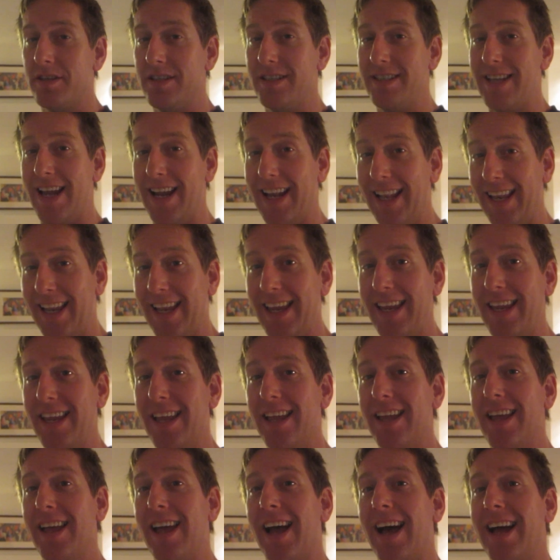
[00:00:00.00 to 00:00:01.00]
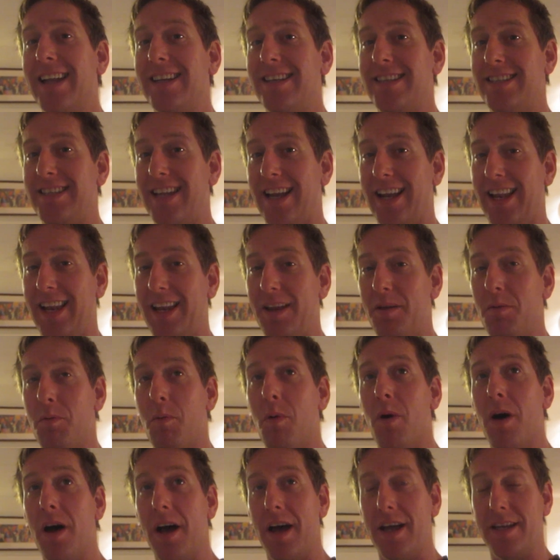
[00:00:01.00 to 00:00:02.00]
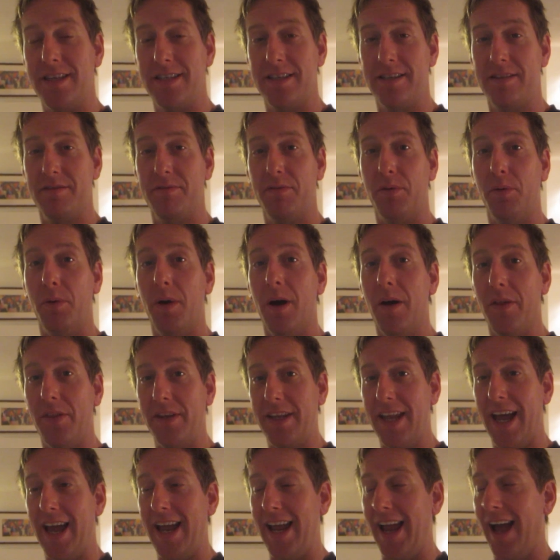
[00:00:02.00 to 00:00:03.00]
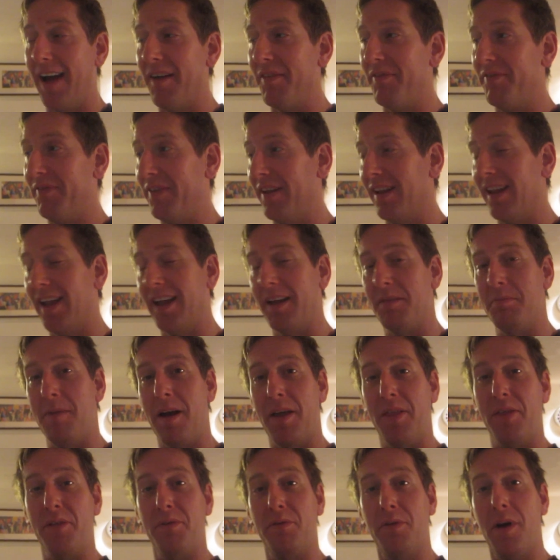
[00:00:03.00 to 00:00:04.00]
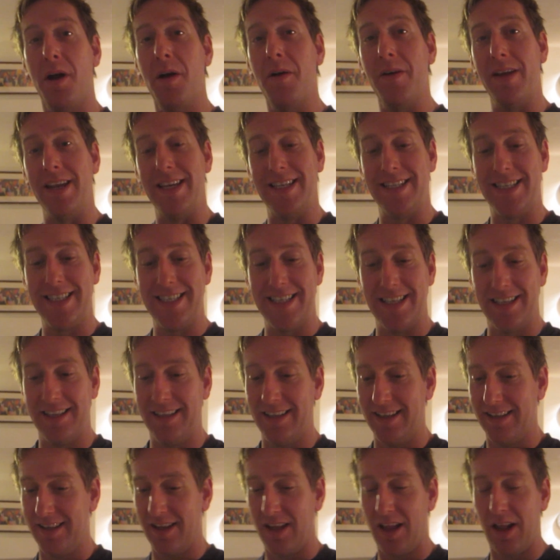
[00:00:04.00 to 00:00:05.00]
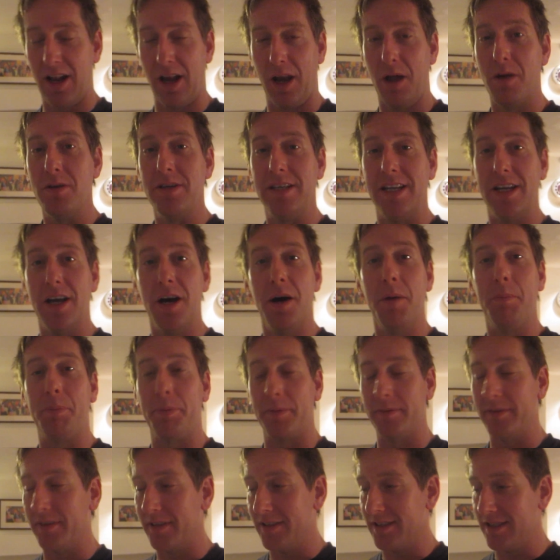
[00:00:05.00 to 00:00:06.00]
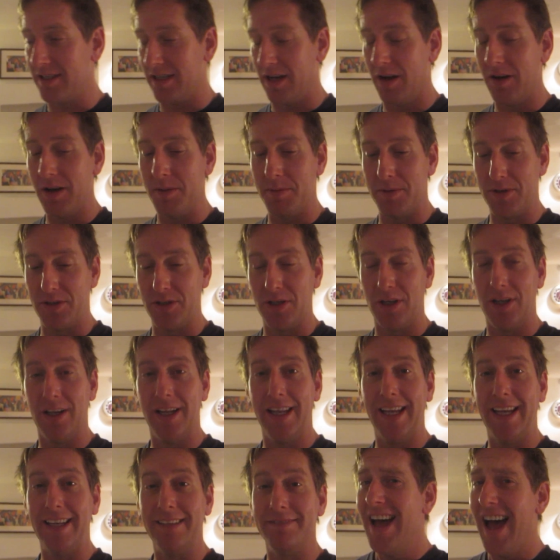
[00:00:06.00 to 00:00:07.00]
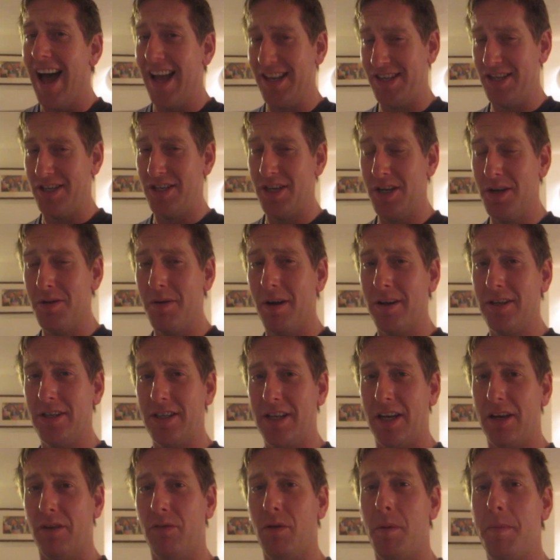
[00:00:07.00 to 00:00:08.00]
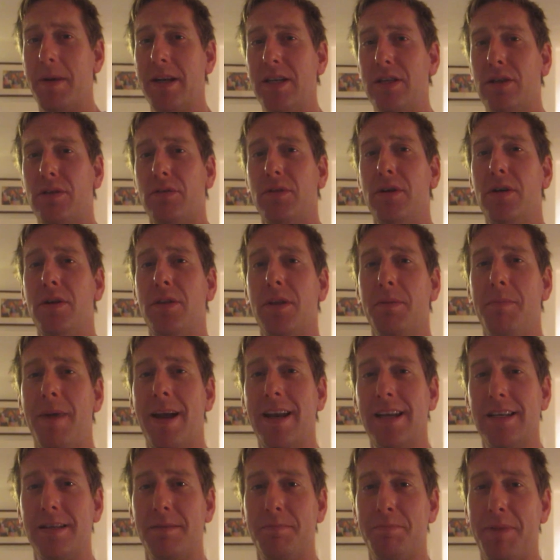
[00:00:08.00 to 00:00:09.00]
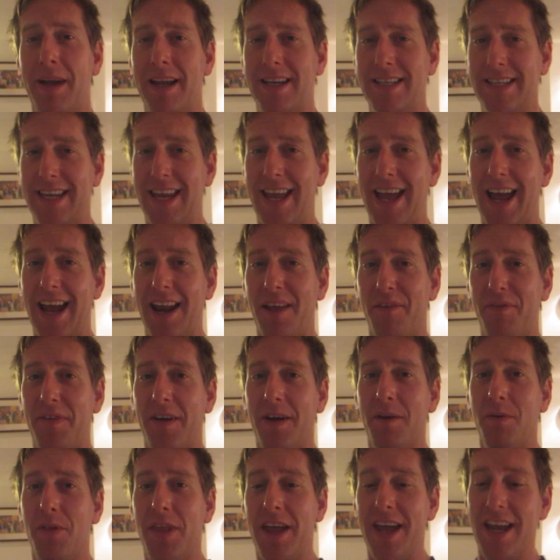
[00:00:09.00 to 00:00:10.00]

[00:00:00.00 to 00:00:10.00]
steadily and steadily worse throughout the day. I feel like my throat is closing up. Slowly but surely. As you do, I just had a rummage through the medicine basket and I found